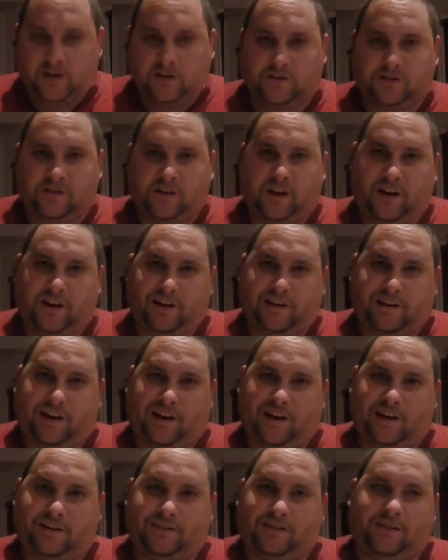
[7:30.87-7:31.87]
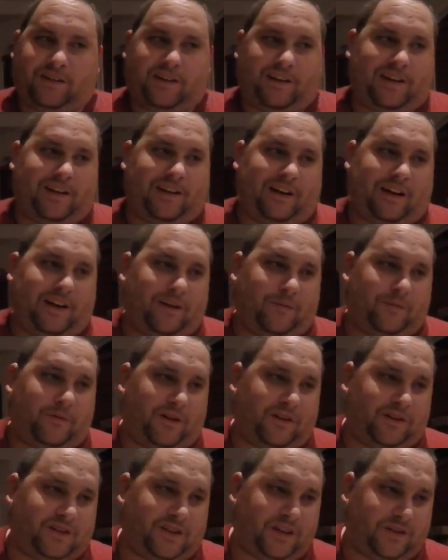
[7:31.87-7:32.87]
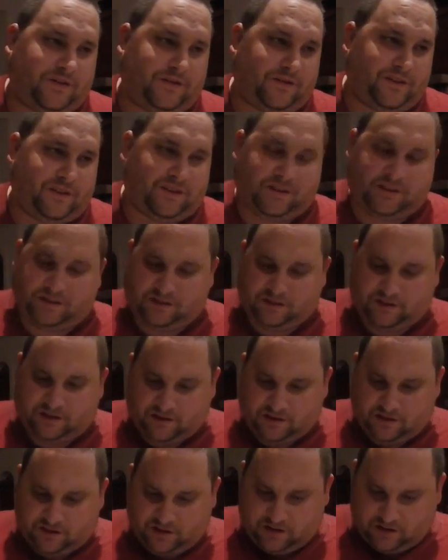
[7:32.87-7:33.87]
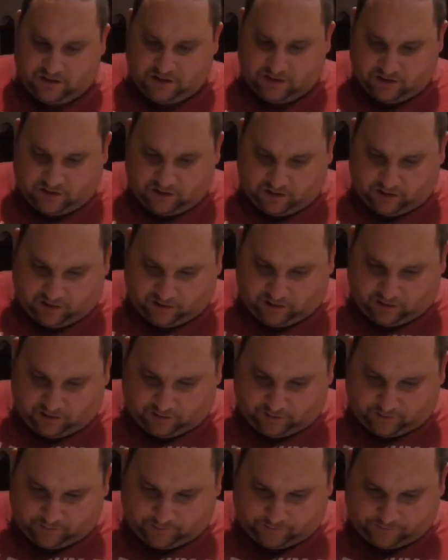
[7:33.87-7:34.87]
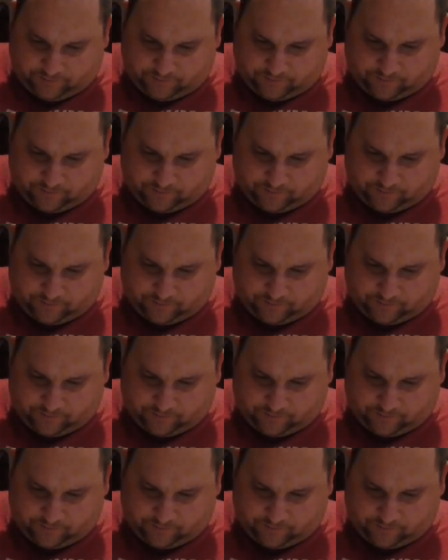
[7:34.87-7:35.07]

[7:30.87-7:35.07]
Sorry guys, again I apologize for this. So